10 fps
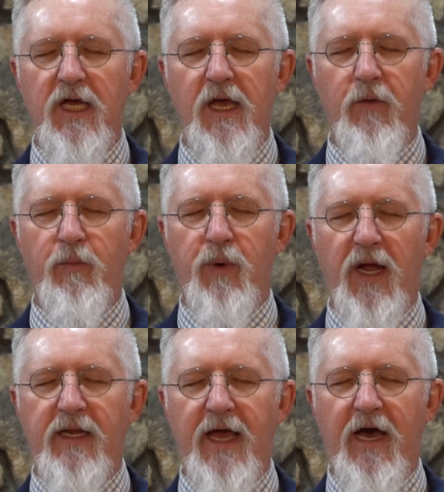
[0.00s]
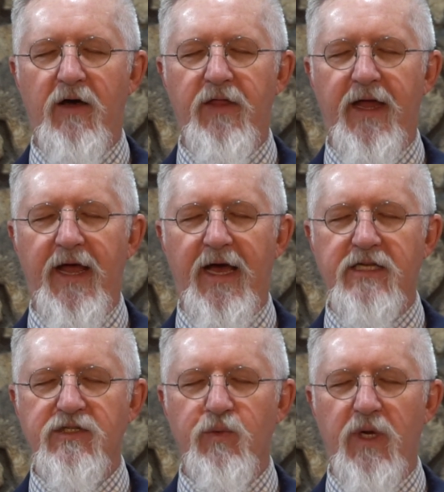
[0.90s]
We pray now that
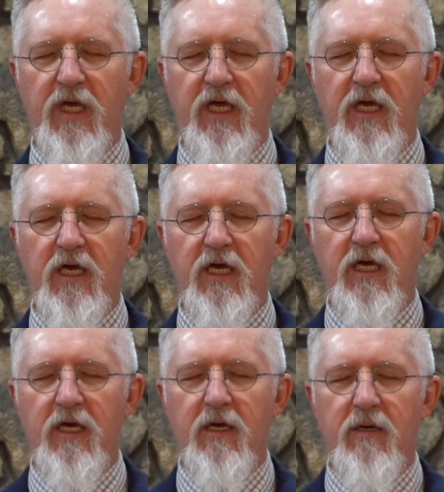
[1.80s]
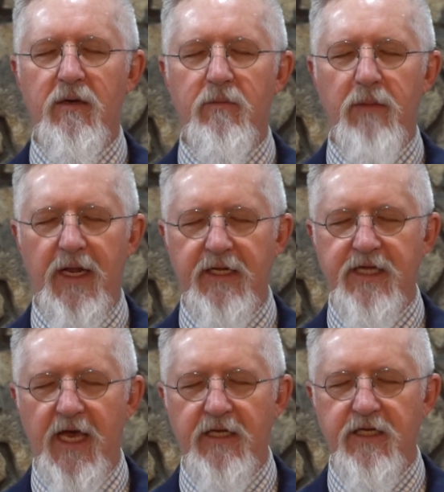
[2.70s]
as we
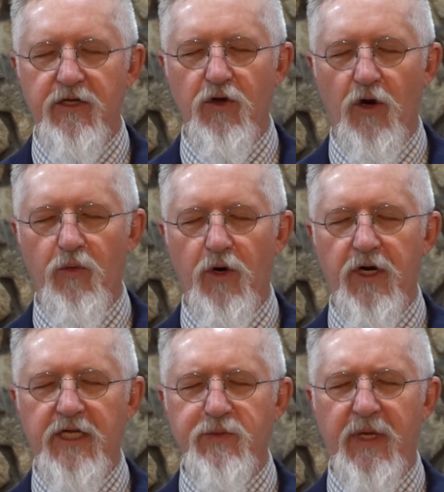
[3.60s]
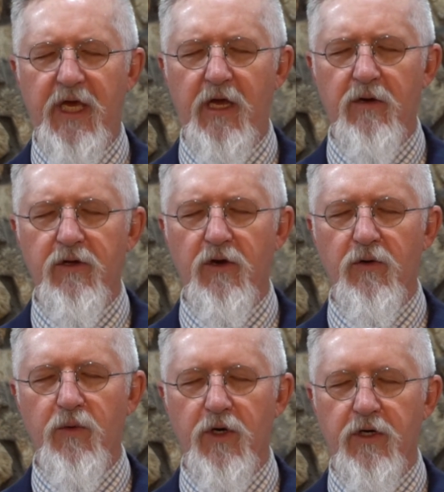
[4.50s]
meditate in your word, as we hear
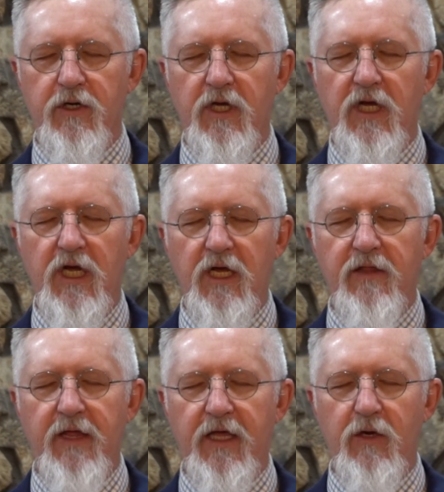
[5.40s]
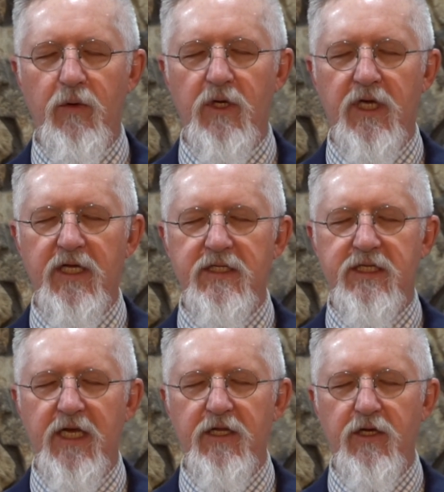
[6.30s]
your word, that you will
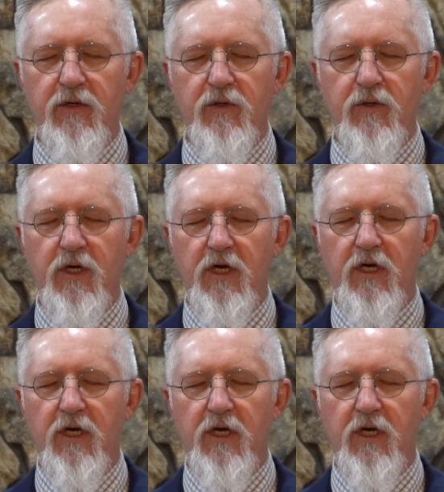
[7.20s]
continue